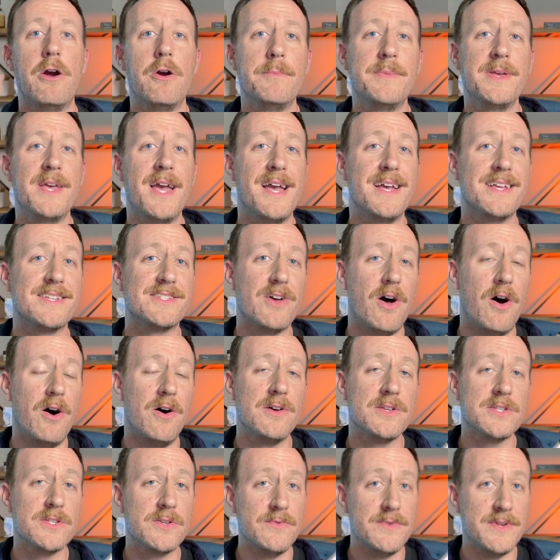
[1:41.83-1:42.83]
BI is
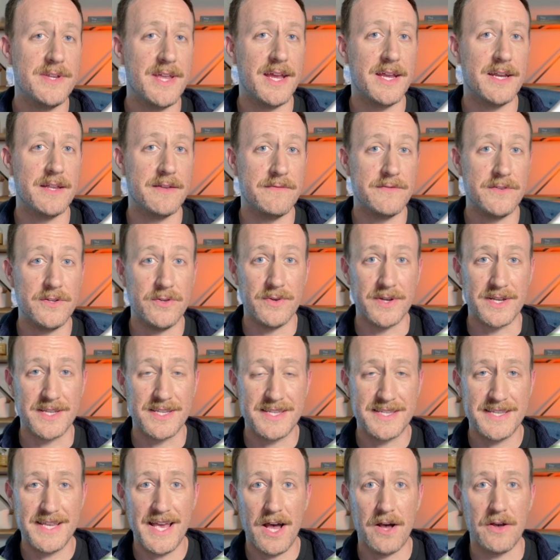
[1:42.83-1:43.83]
also native to
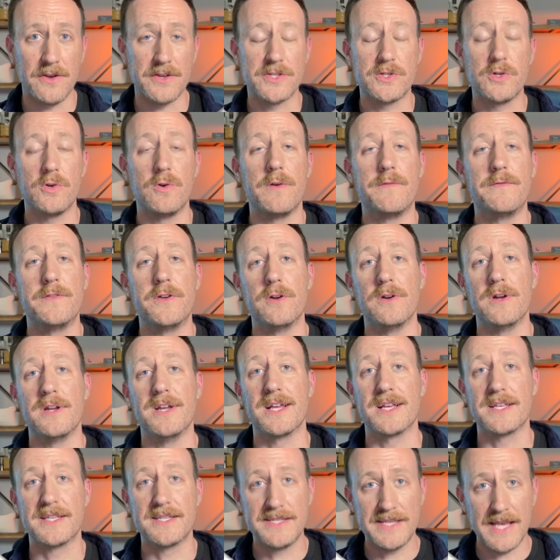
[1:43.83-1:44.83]
Excel, so if you're an
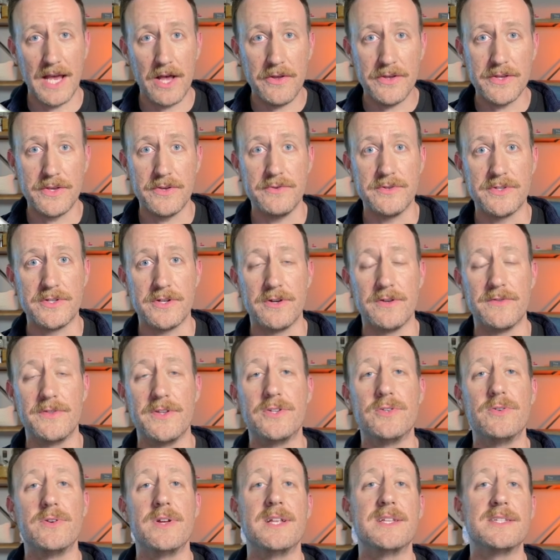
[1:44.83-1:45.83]
Excel user, the
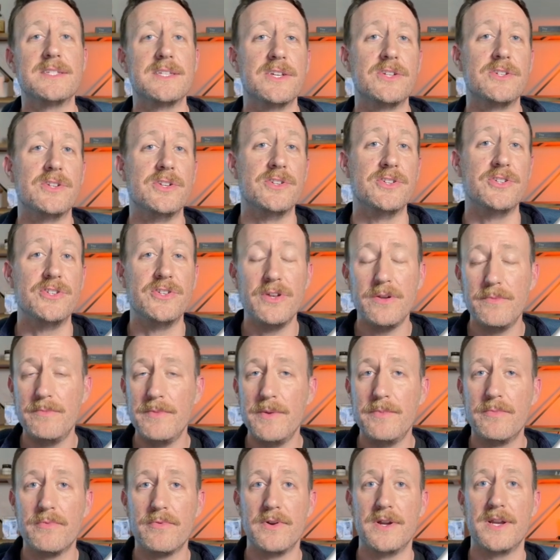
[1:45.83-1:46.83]
transition should
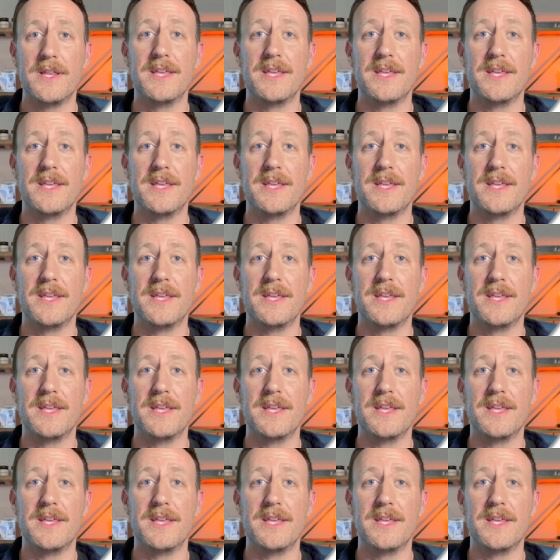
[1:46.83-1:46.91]
be pretty